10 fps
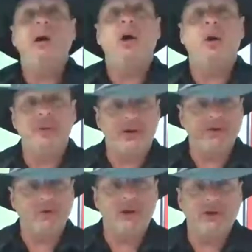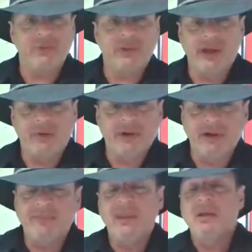help in different ways with that.
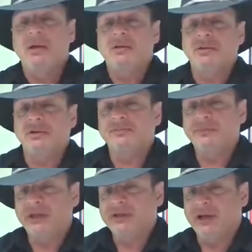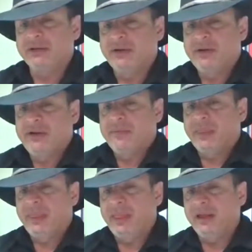Okay. So thanks, guys.
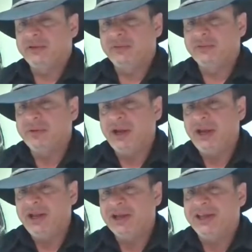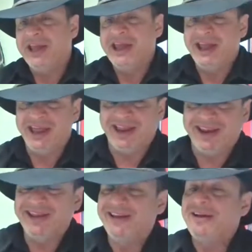It's raining
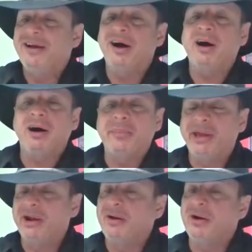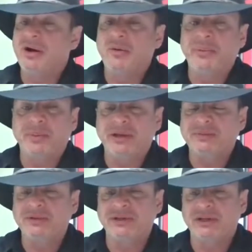again. Oh, man, I hope your
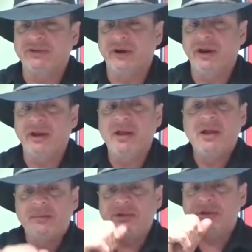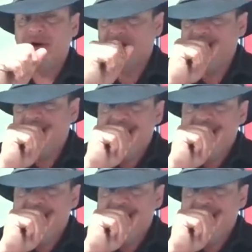basement stays dry, Mr. Huntley.